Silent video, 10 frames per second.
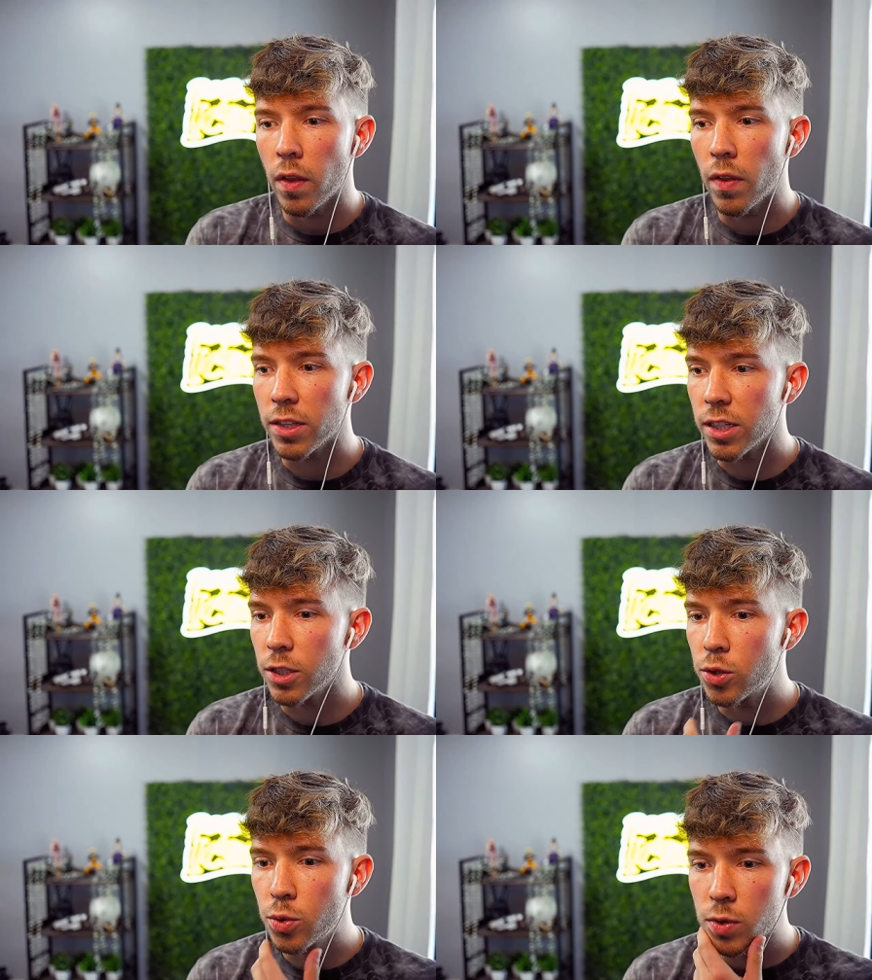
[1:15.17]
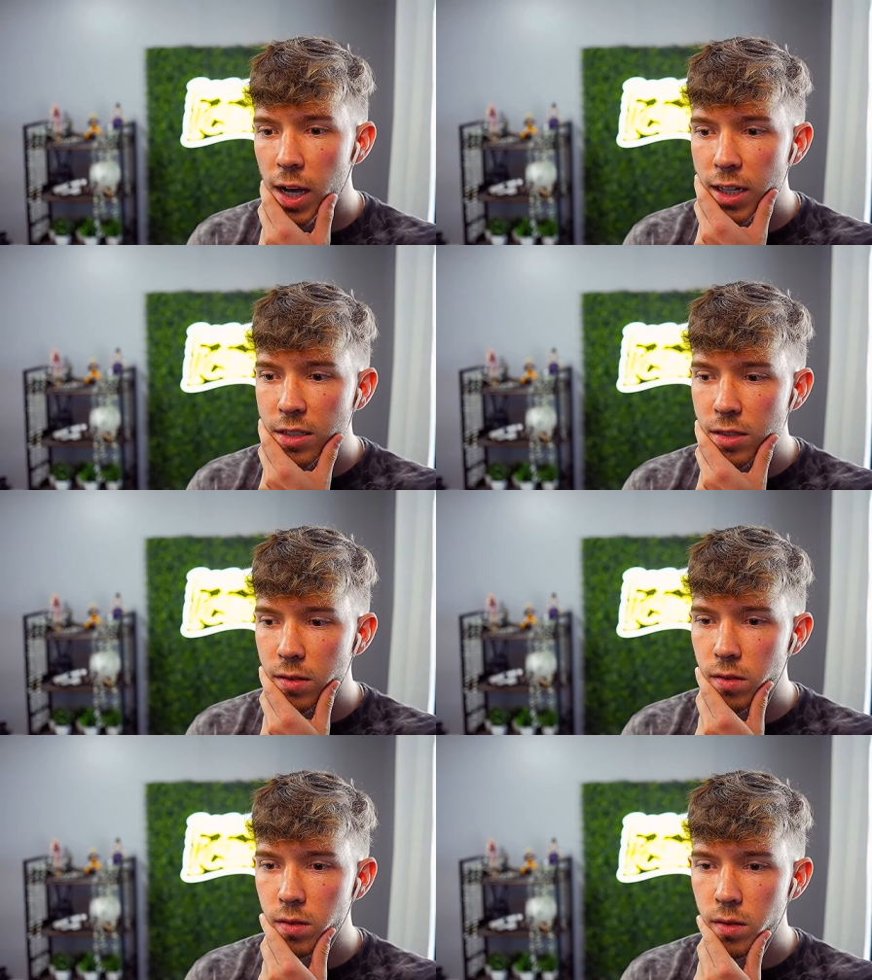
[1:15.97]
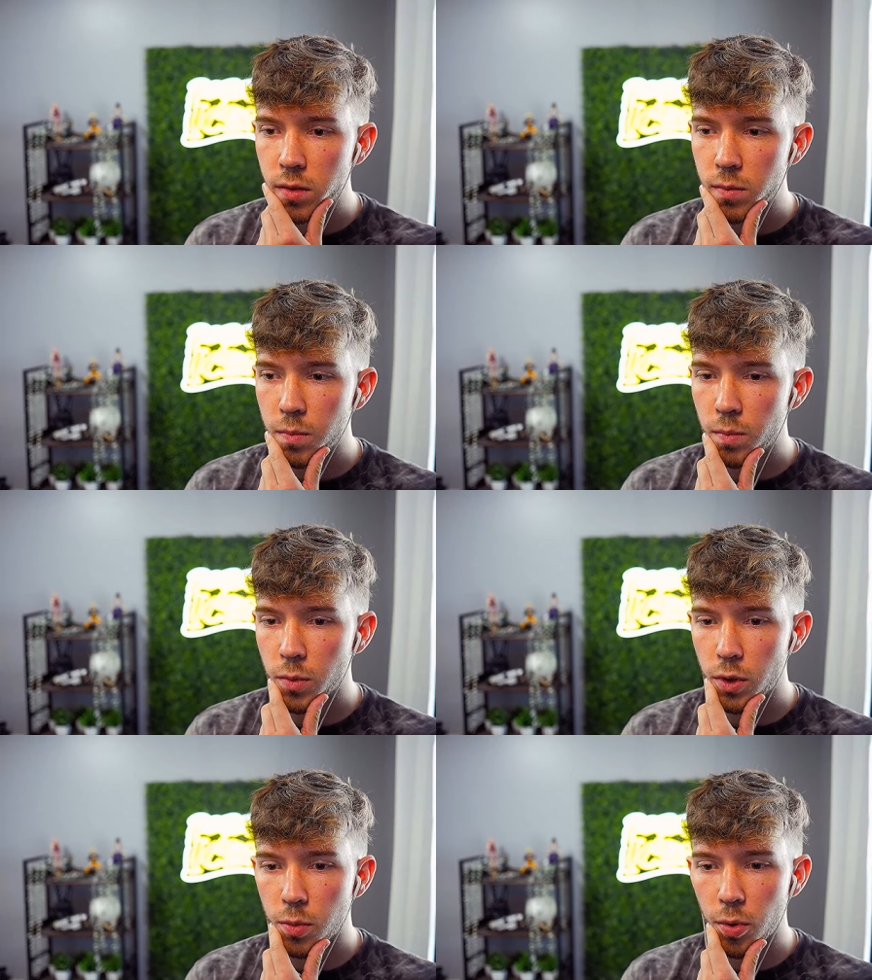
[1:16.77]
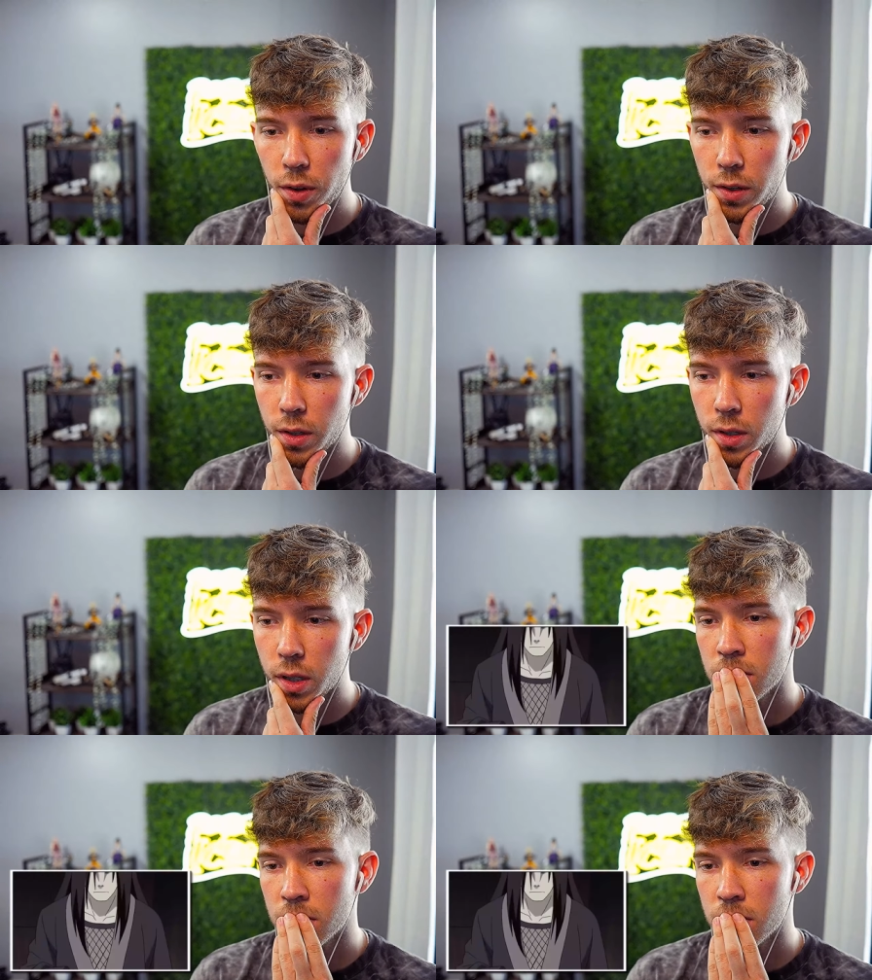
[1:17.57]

That's Lady Tsunade's little brother.